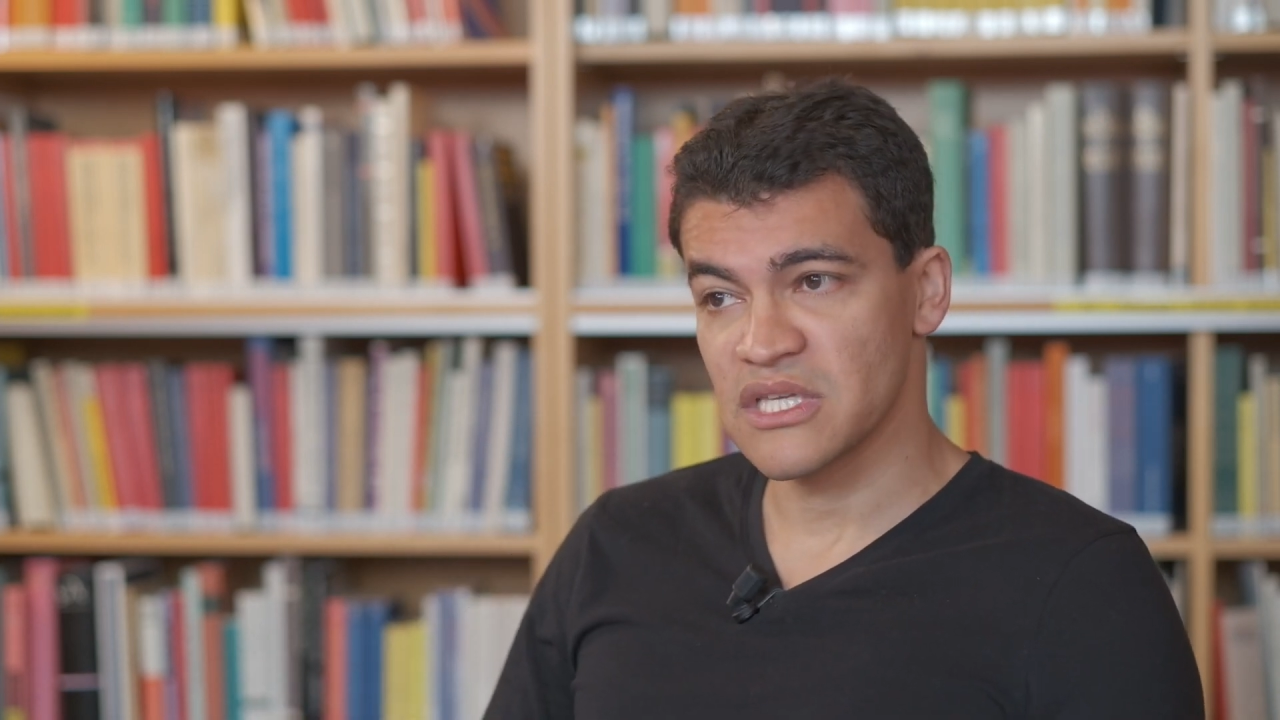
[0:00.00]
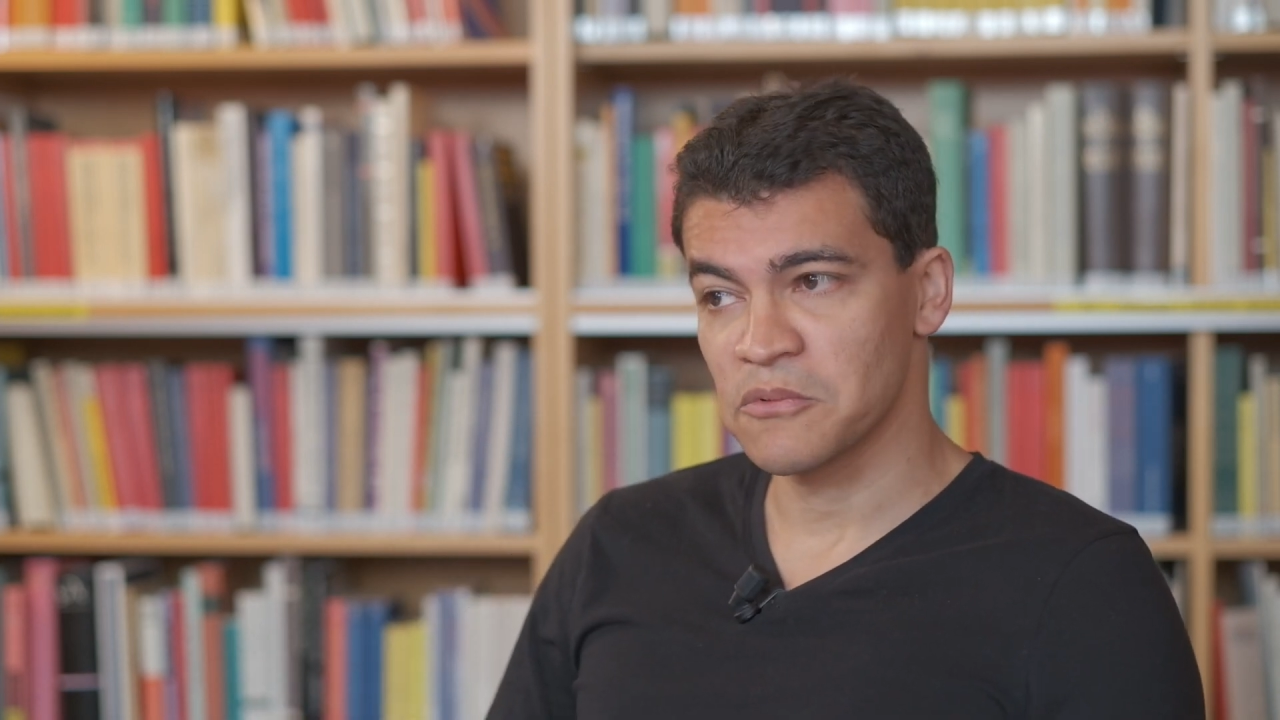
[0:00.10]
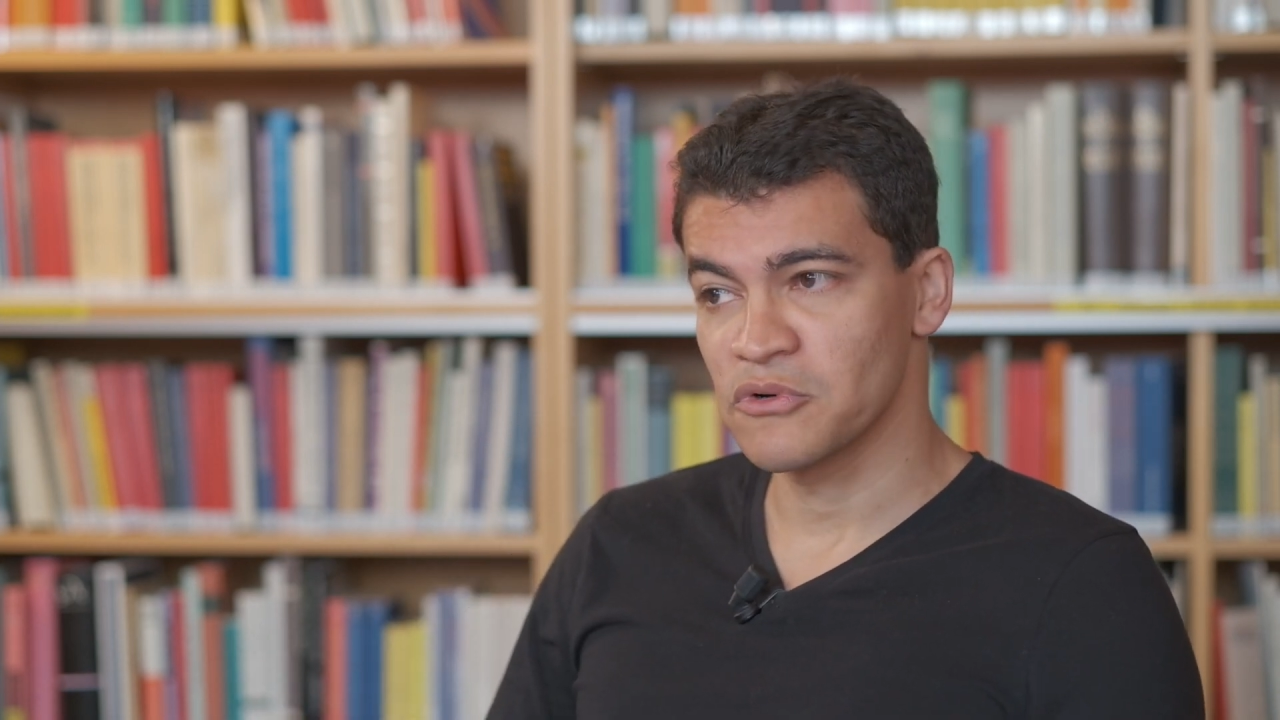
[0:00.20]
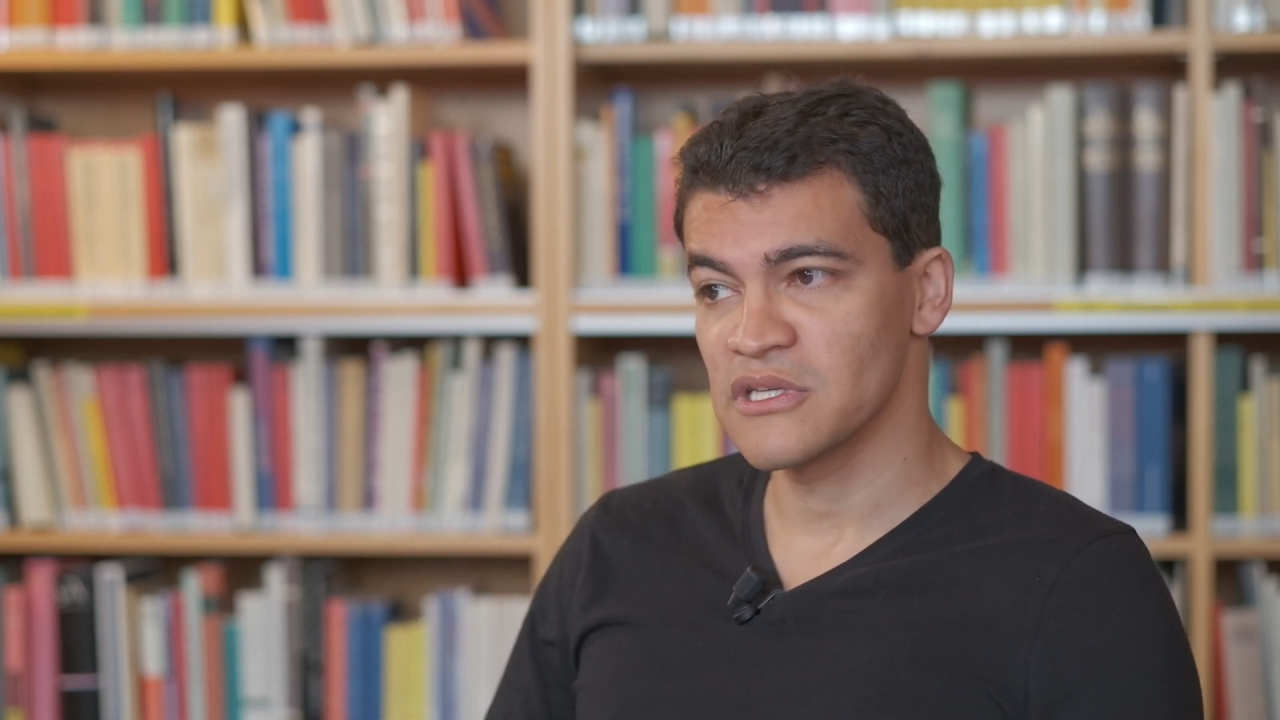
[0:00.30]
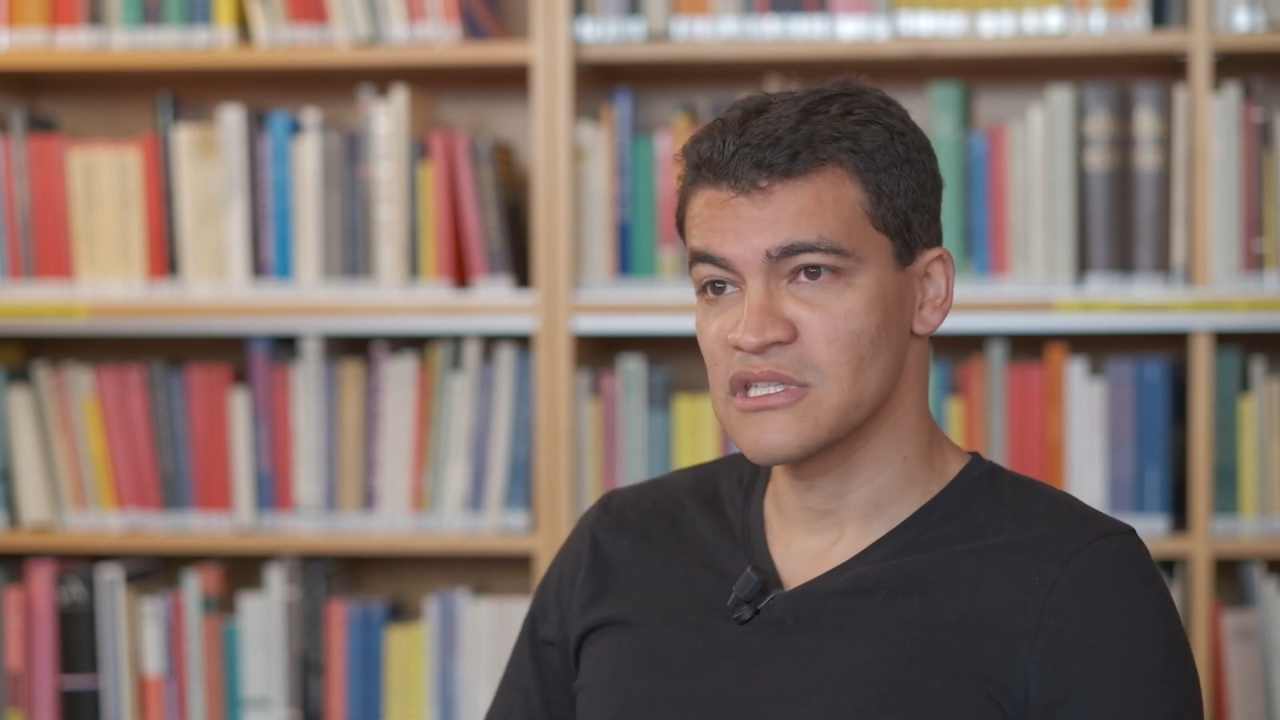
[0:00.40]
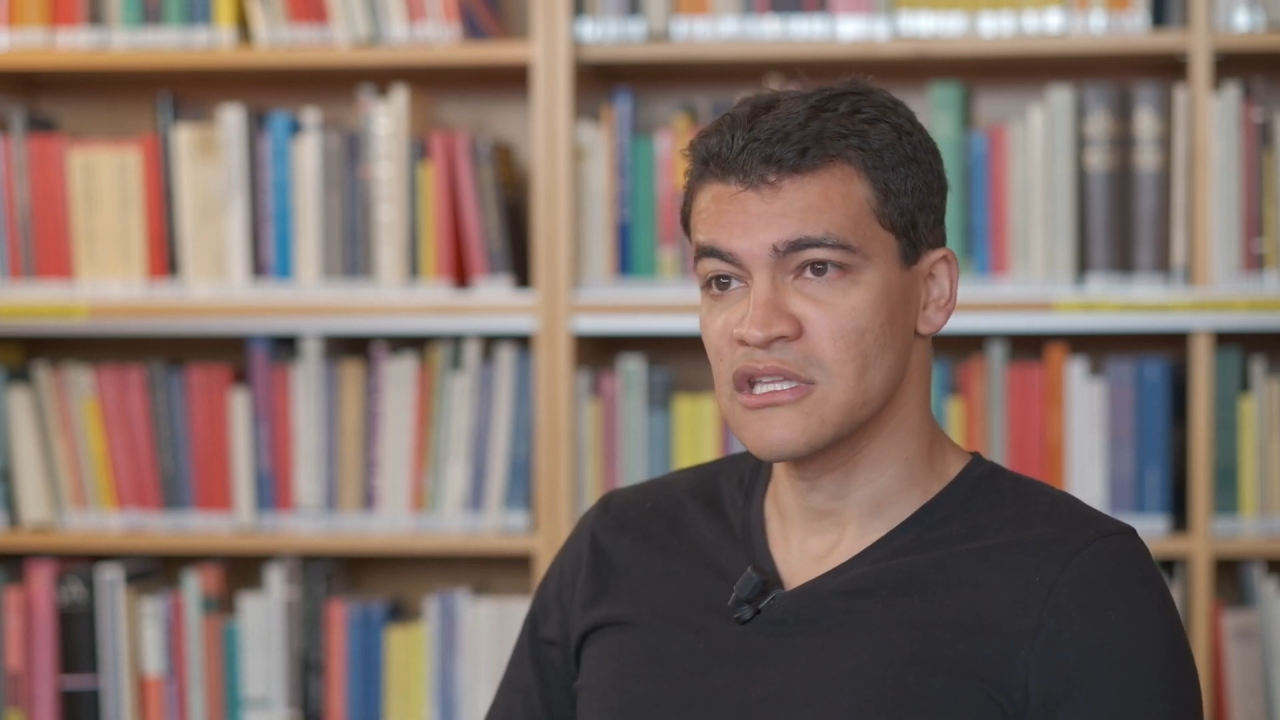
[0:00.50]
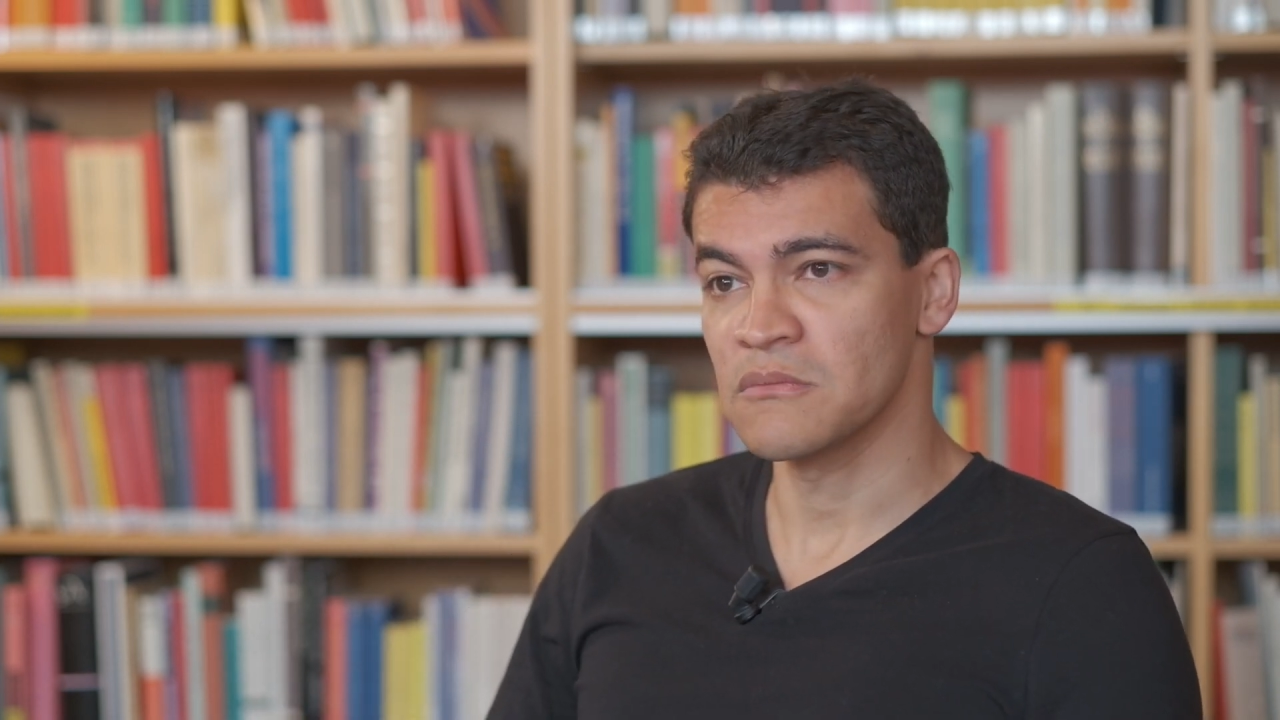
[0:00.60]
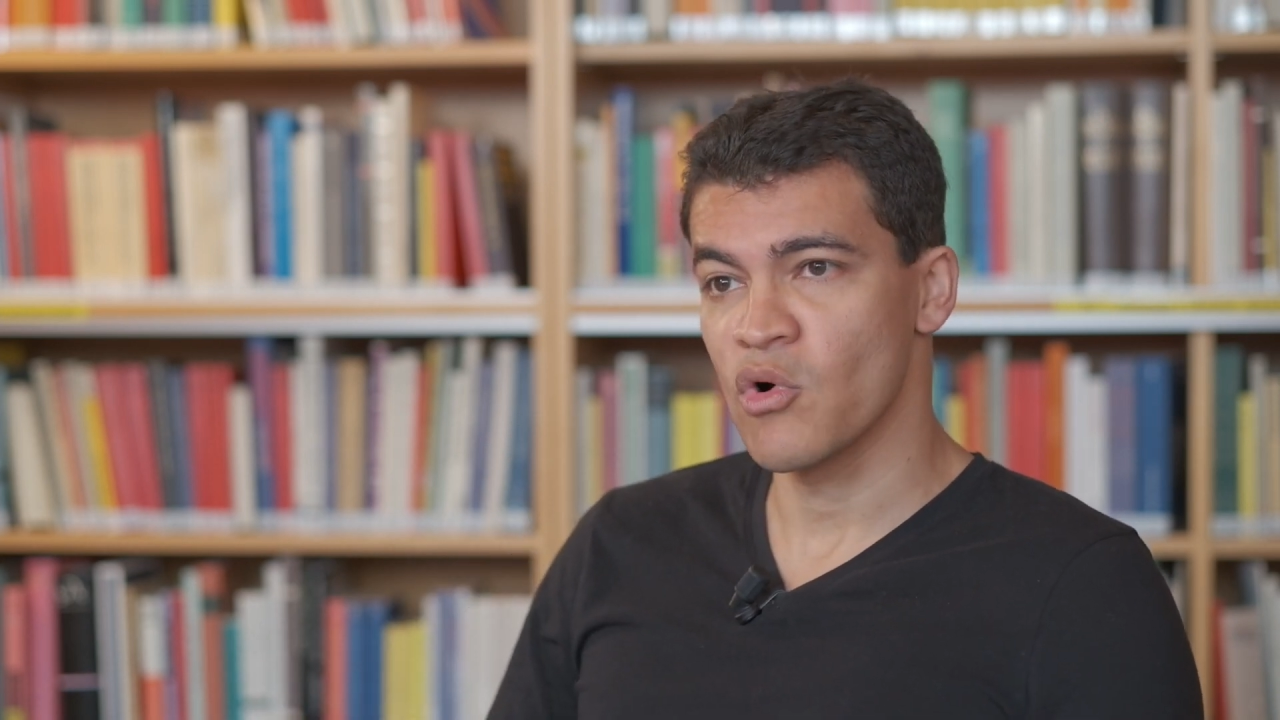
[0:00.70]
separated in